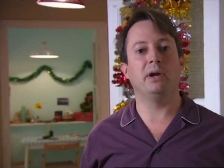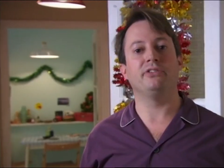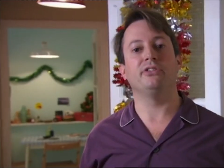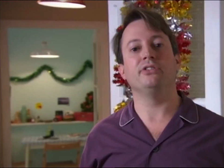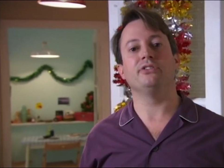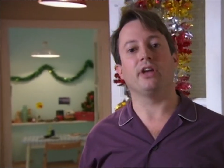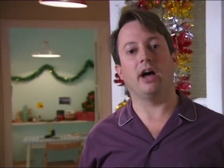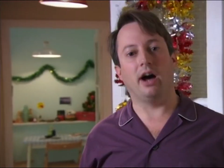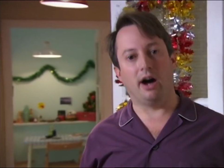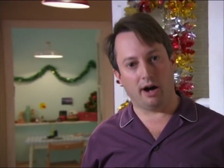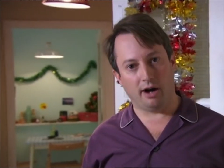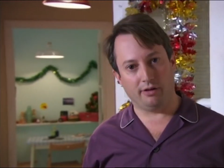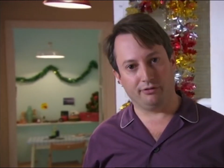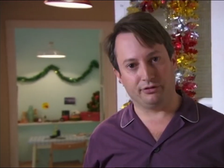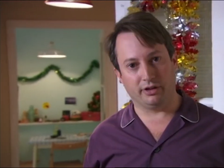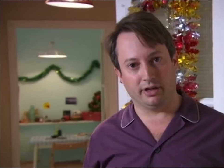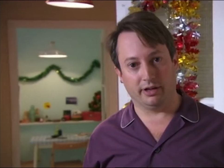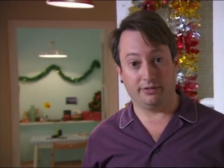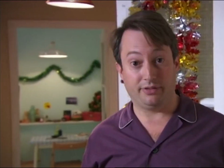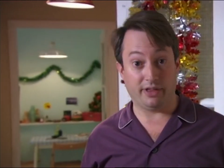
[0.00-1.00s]
Presents
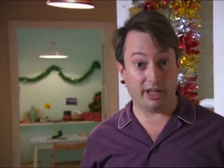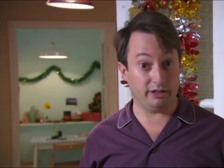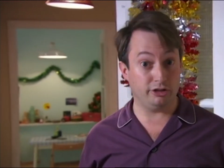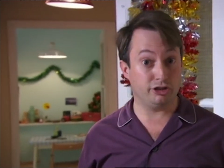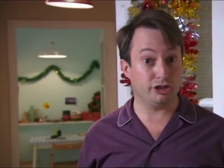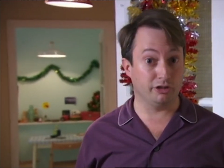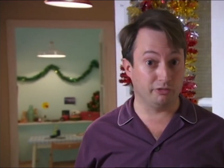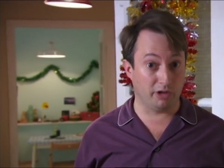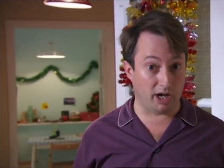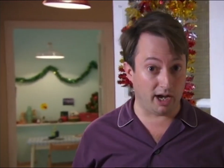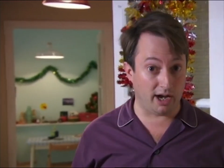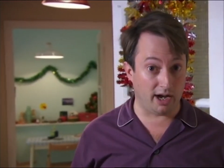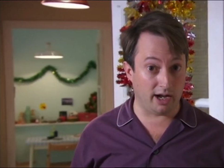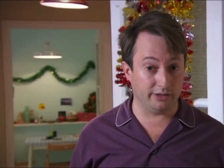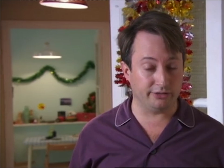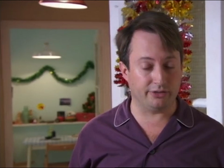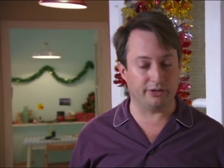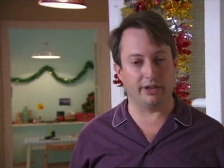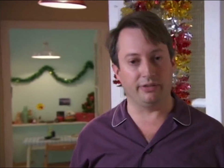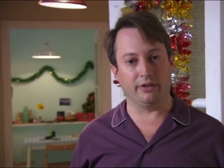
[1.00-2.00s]
after. Then
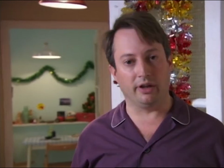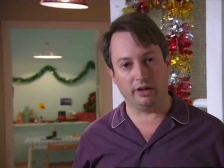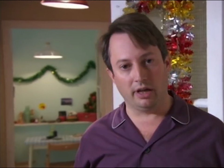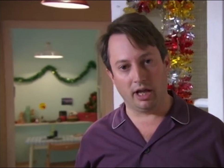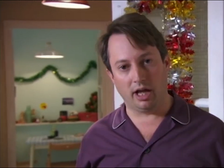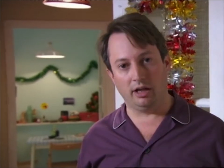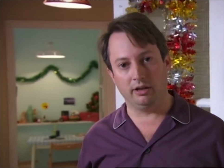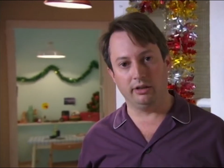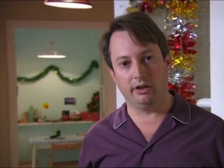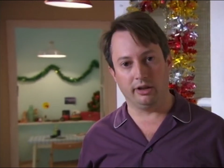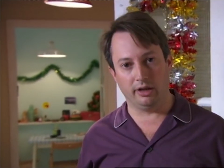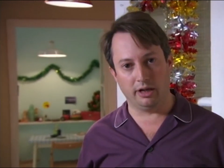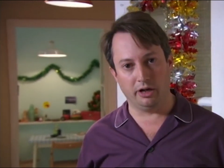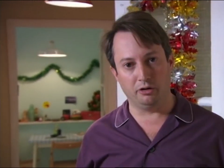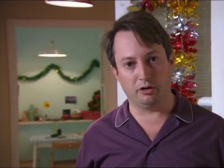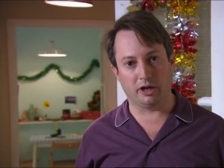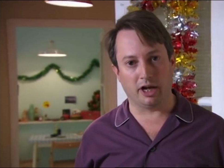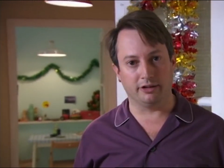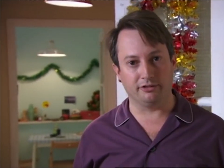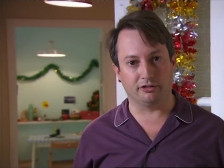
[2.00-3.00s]
charades, then the lull, the
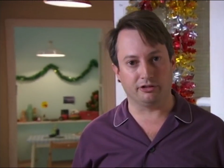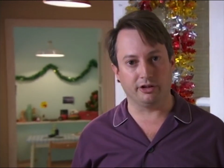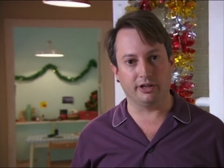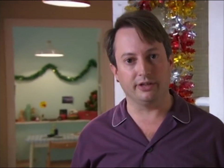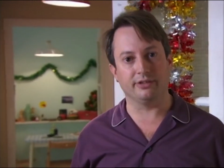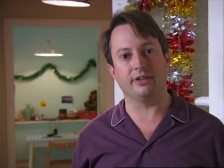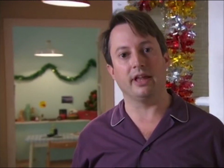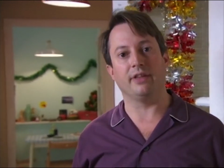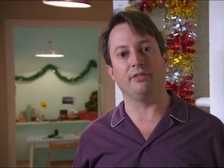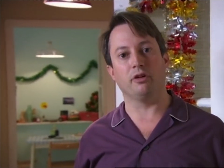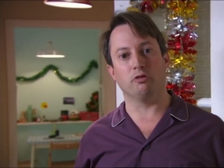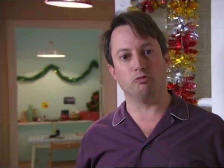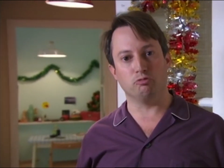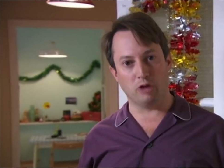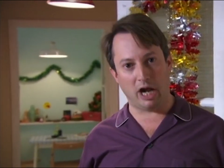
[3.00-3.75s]
low countries, then the